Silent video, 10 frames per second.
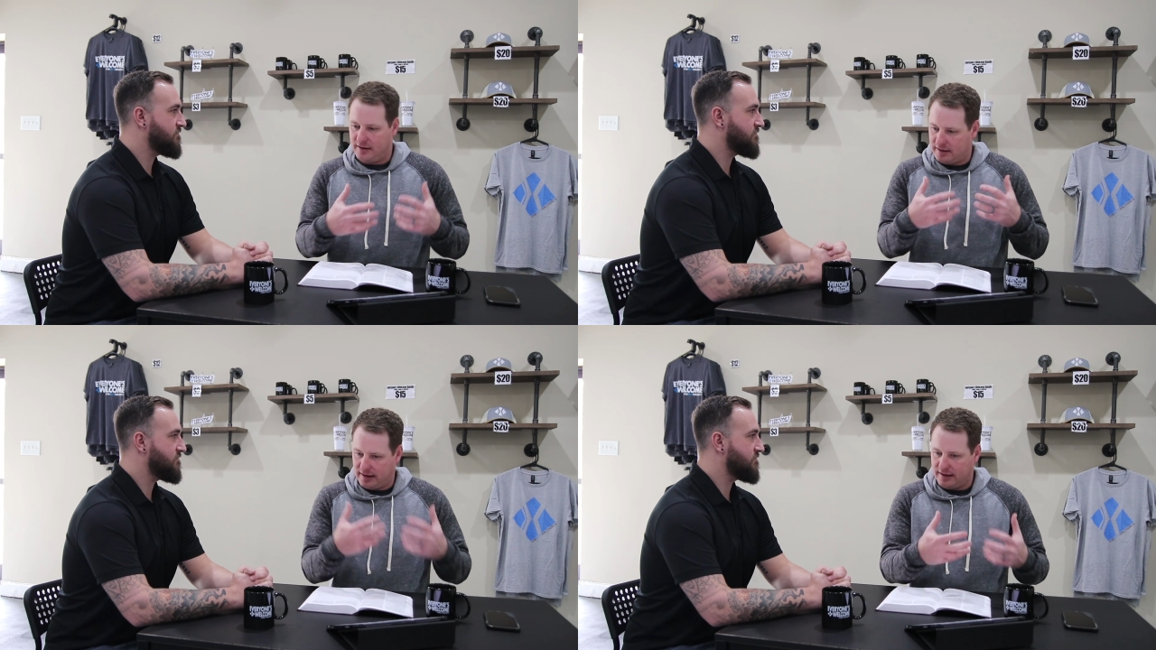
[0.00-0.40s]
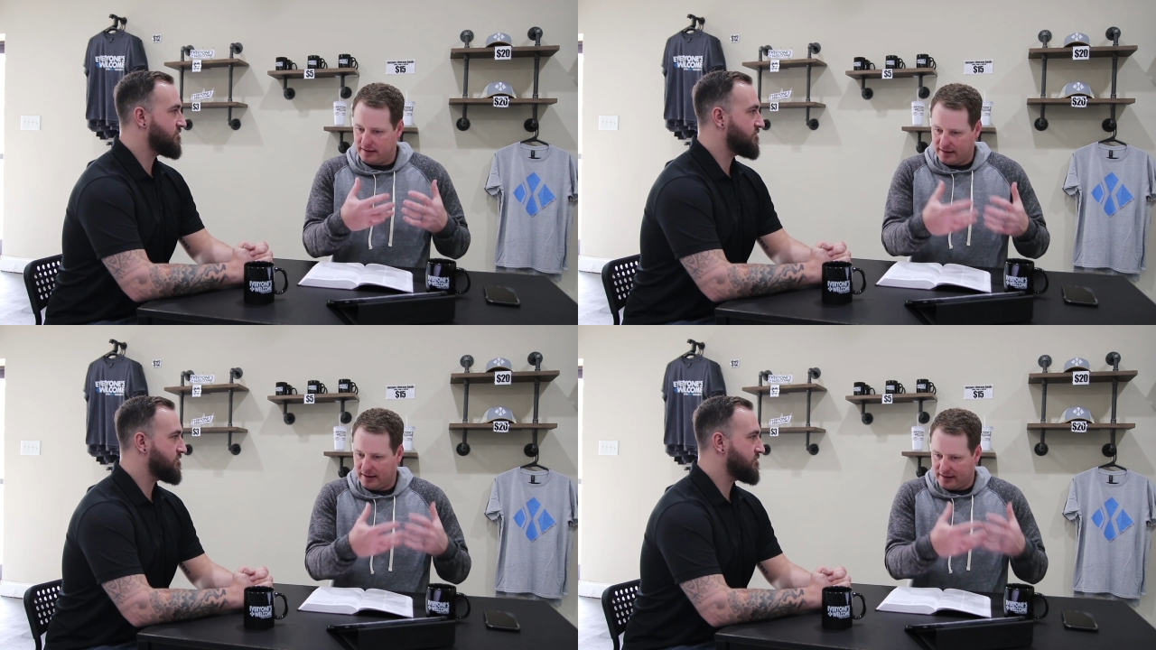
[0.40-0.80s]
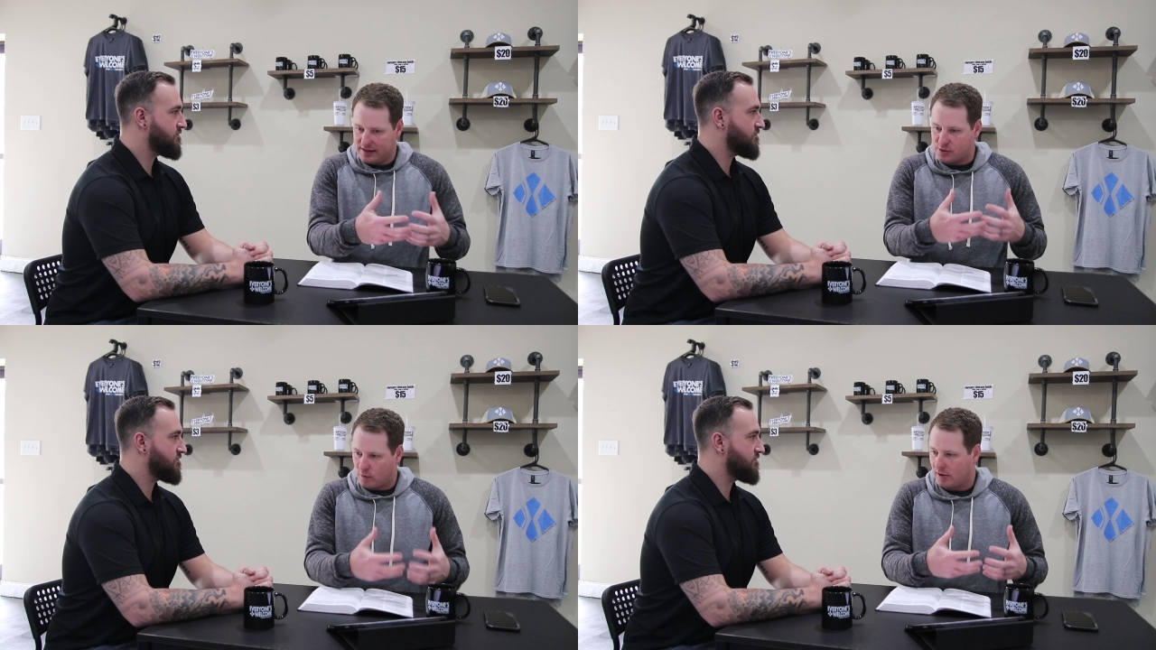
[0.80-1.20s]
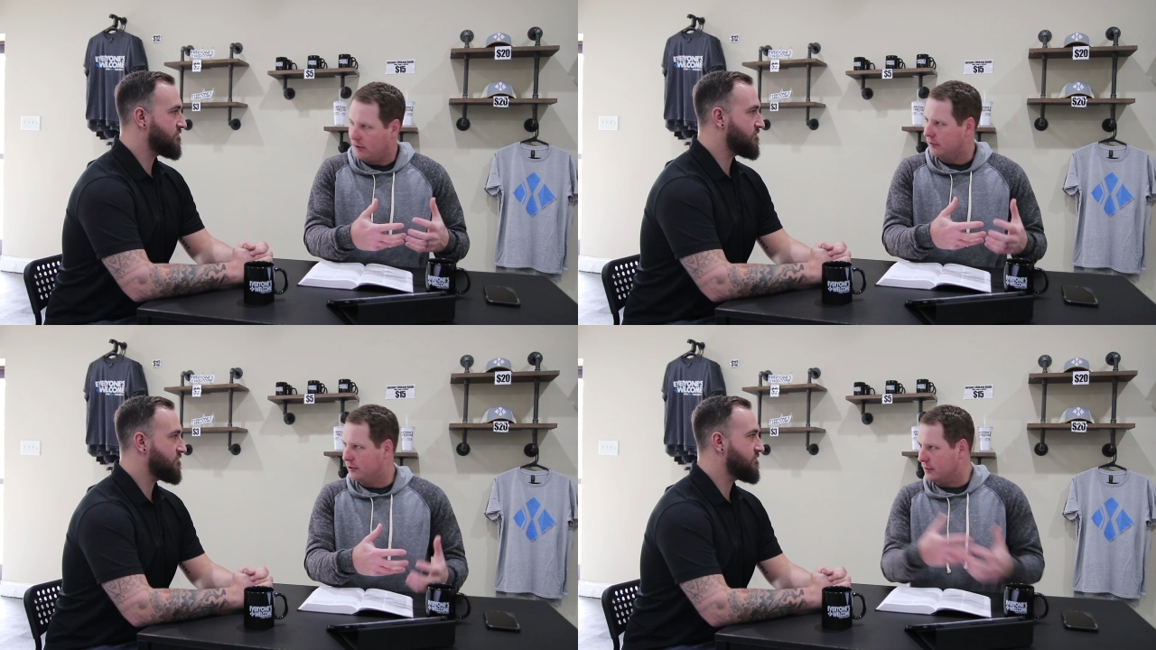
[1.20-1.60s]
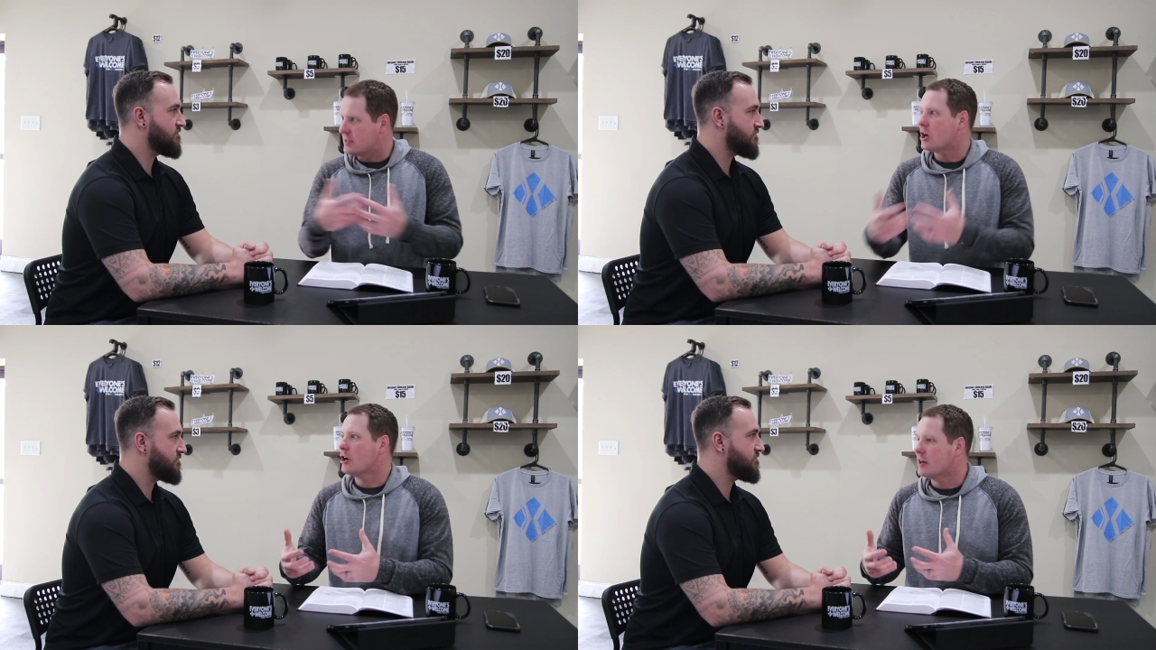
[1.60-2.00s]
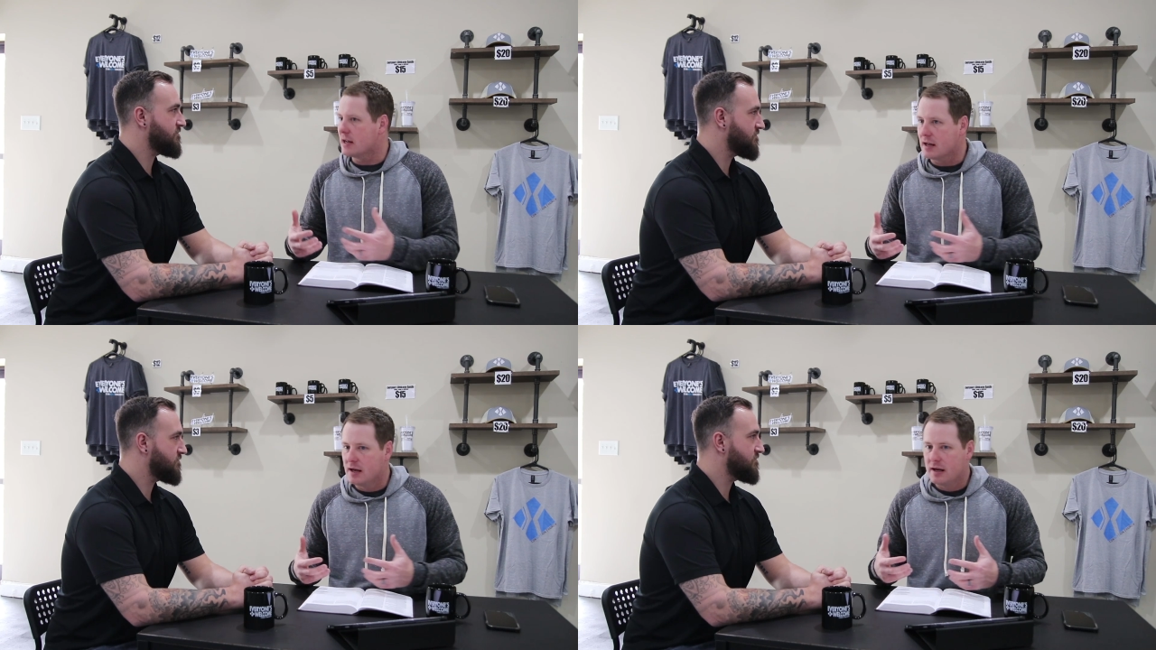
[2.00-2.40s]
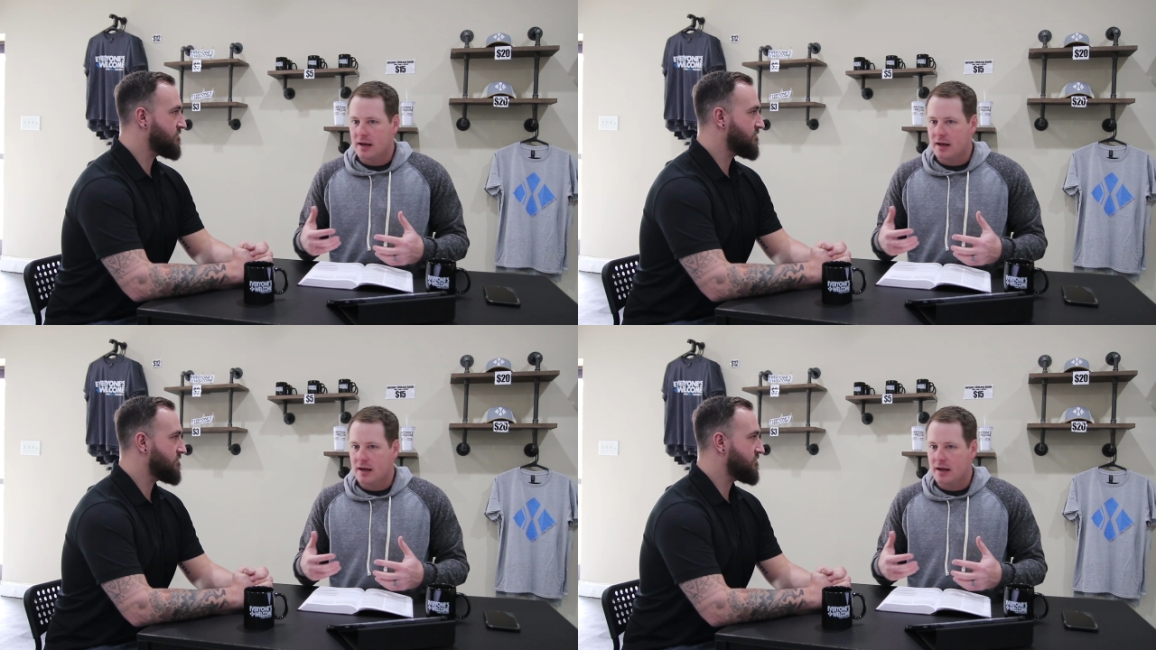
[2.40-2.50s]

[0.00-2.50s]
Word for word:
Speaker 1: in in in this world to eternity